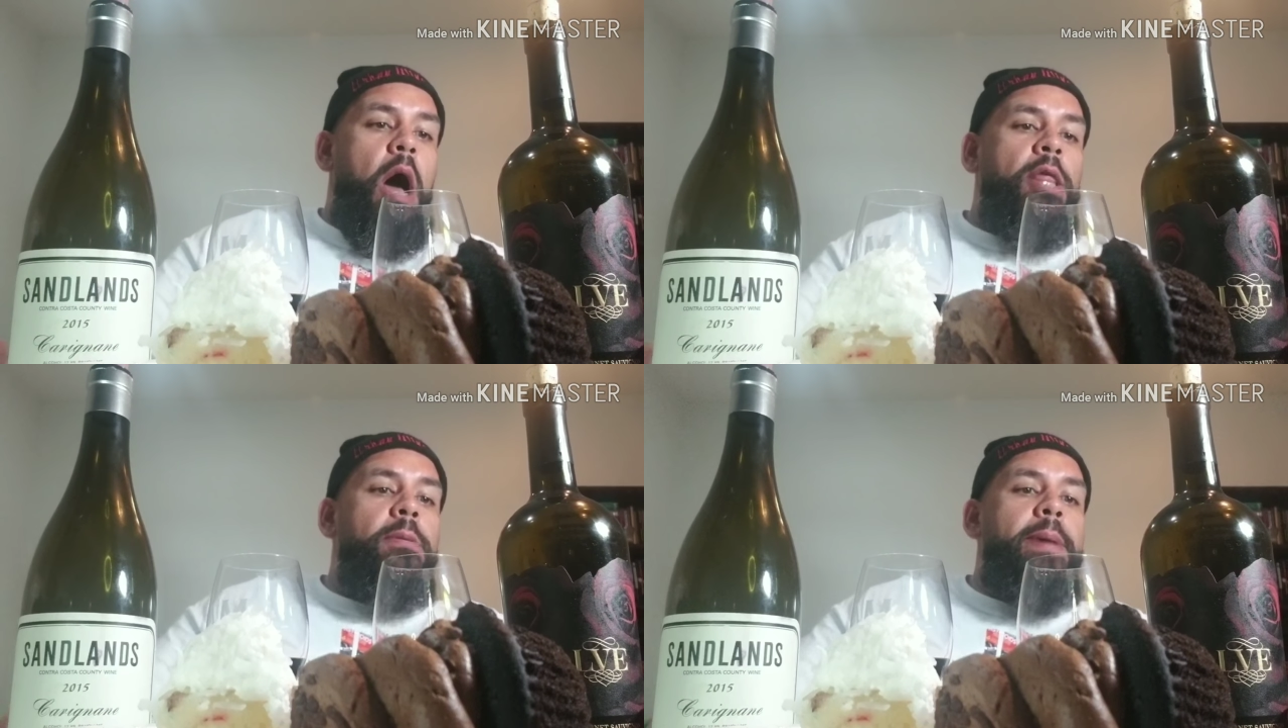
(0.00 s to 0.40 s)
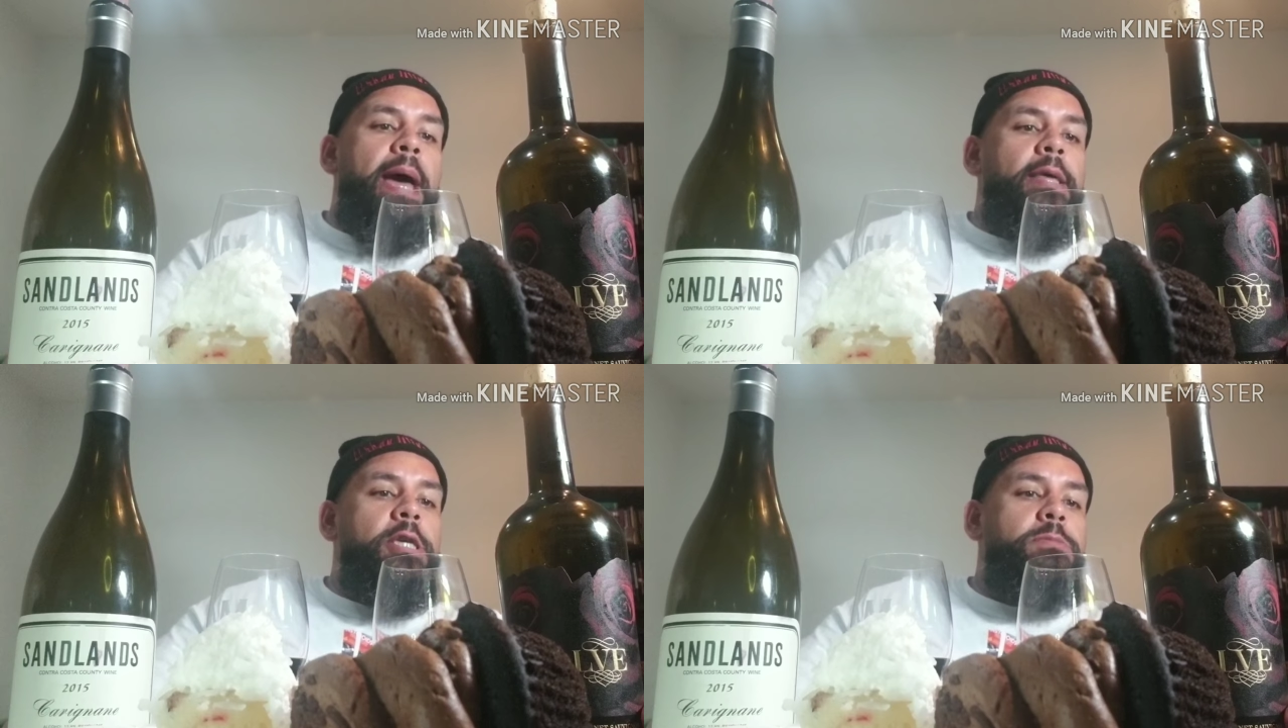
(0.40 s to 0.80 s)
On the
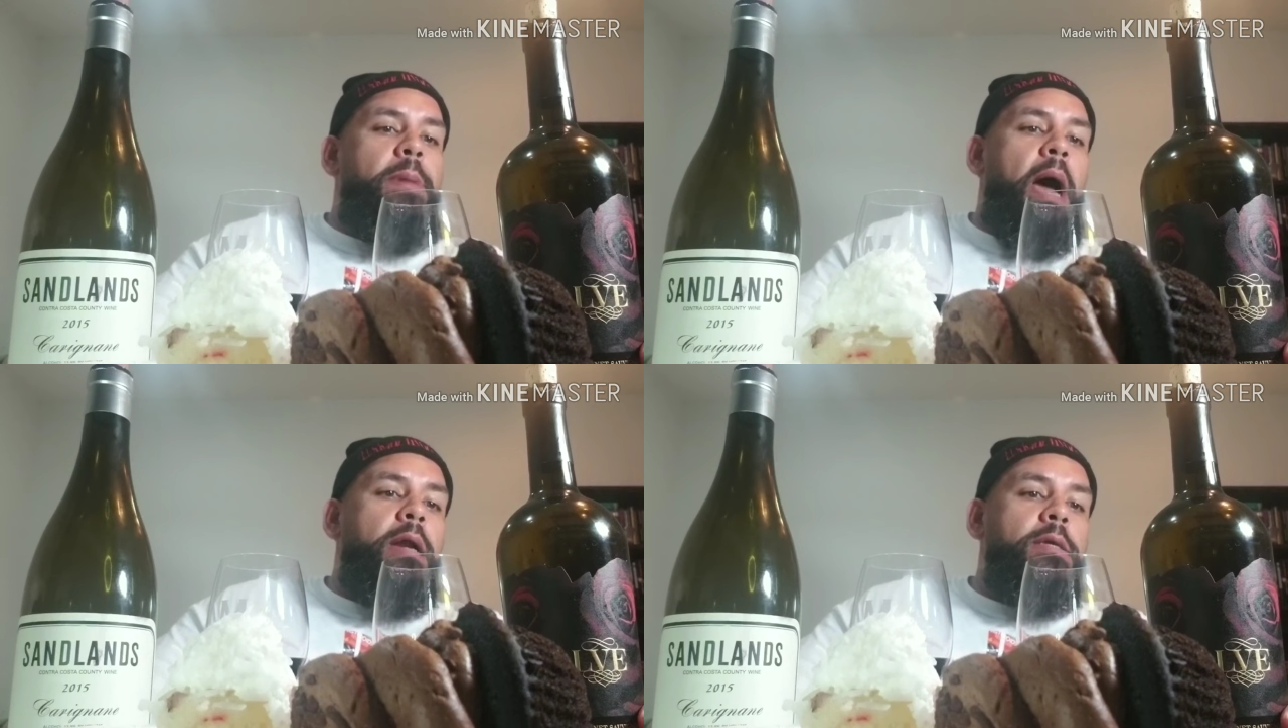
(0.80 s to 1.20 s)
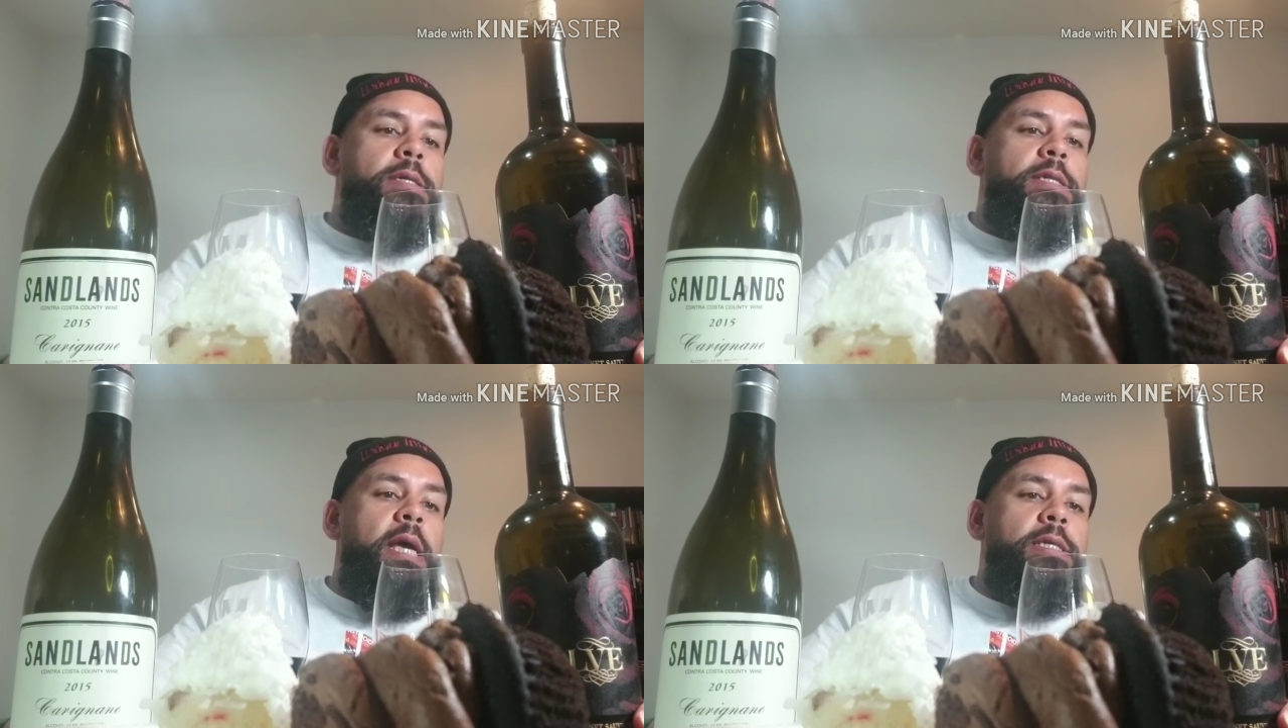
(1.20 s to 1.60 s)
back of this bottle,
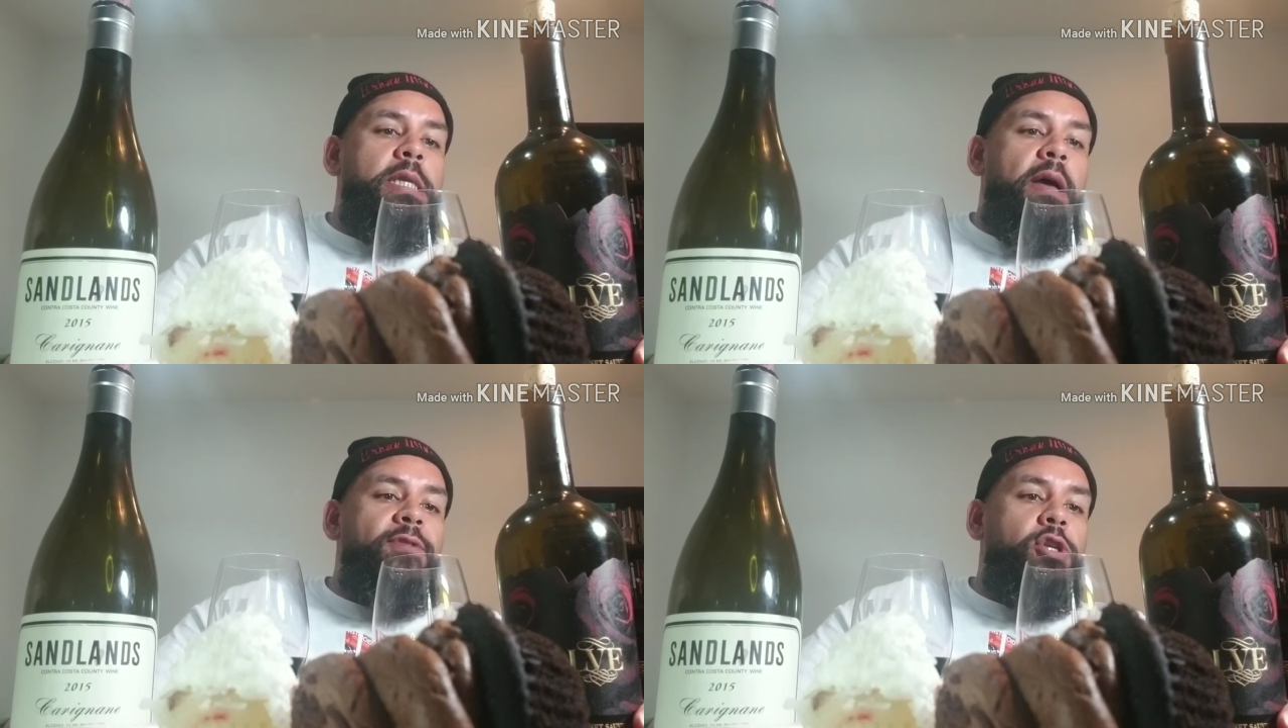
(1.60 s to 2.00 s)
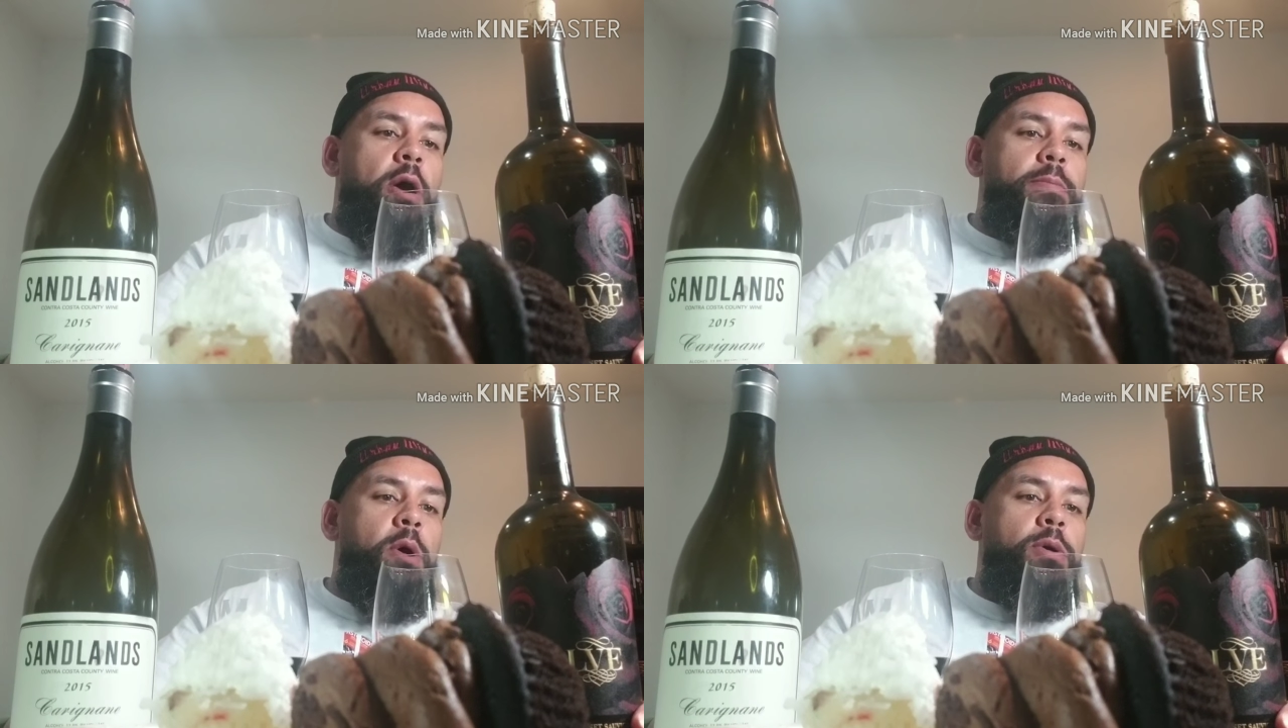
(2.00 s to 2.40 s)
it says, Love is
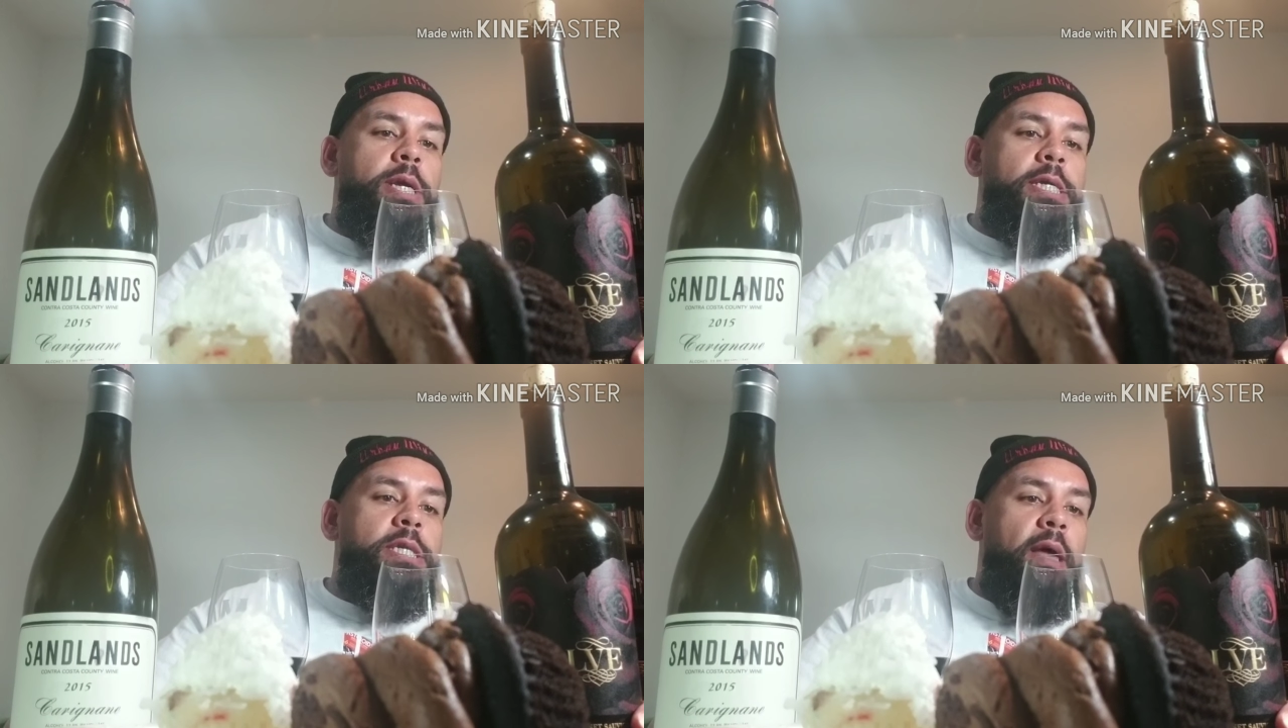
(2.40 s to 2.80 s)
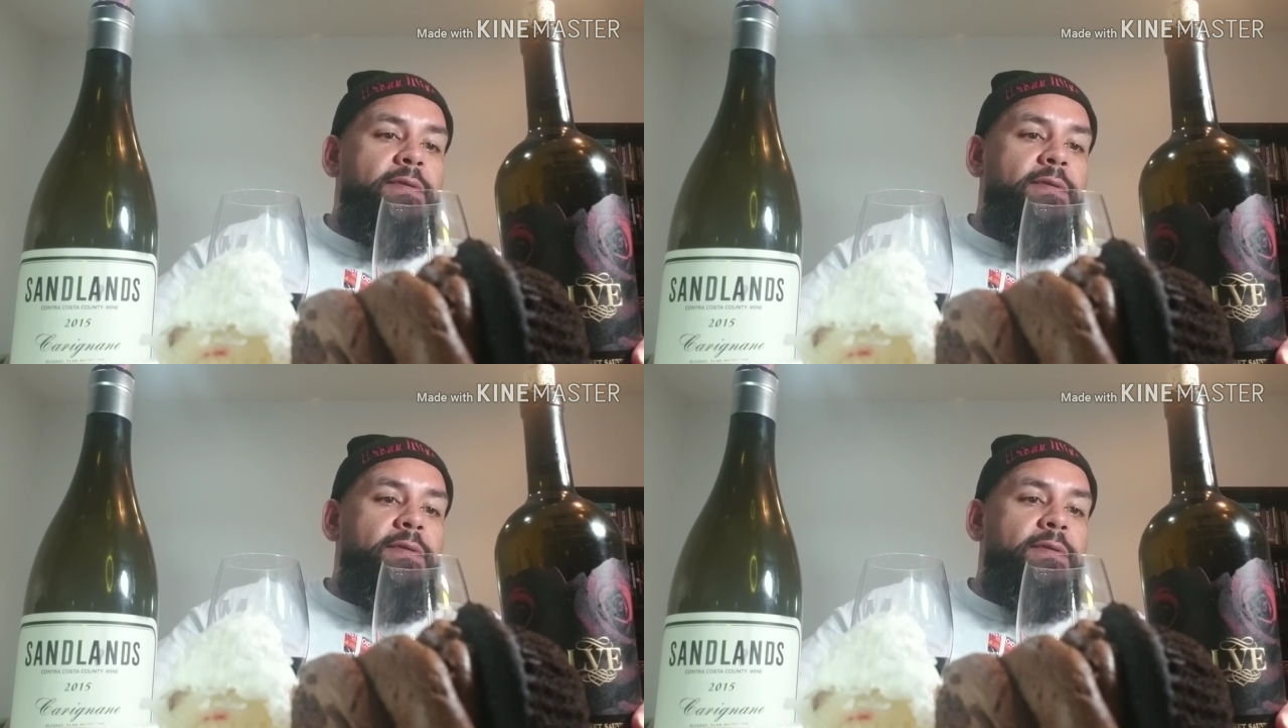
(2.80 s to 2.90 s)
harmonious,